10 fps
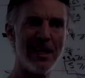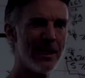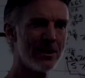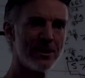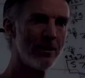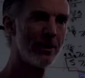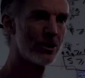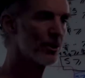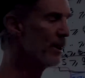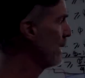
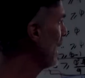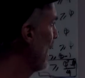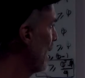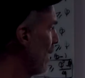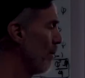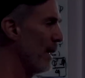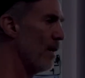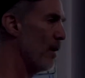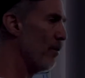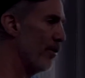asymmetry at
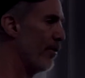element number